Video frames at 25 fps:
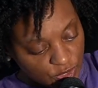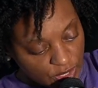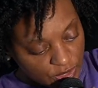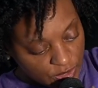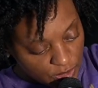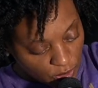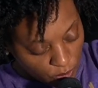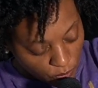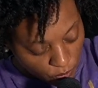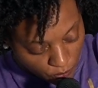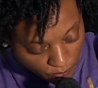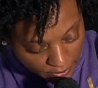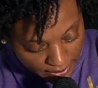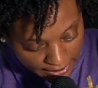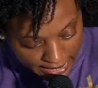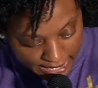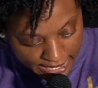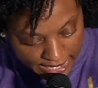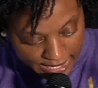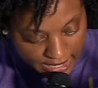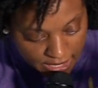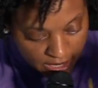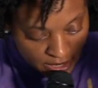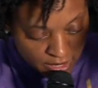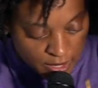that the
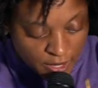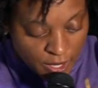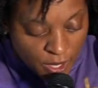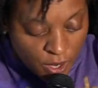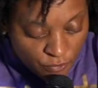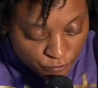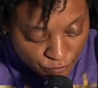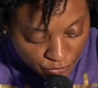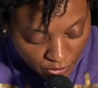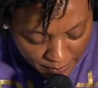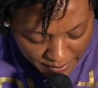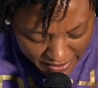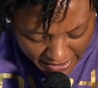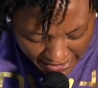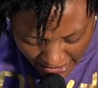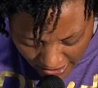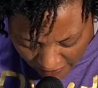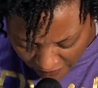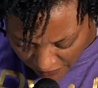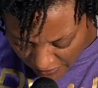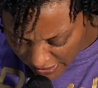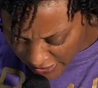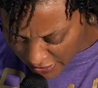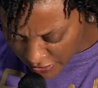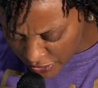rain from
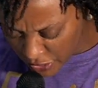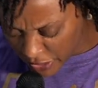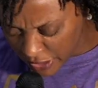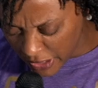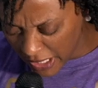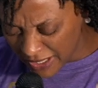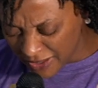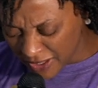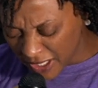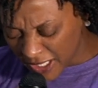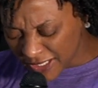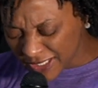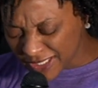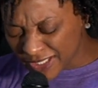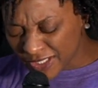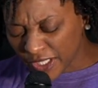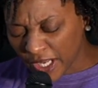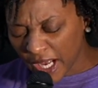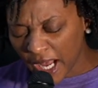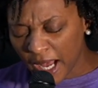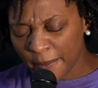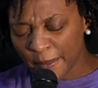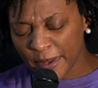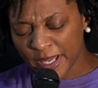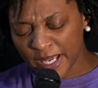heaven is, uh, is
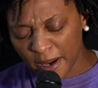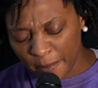coming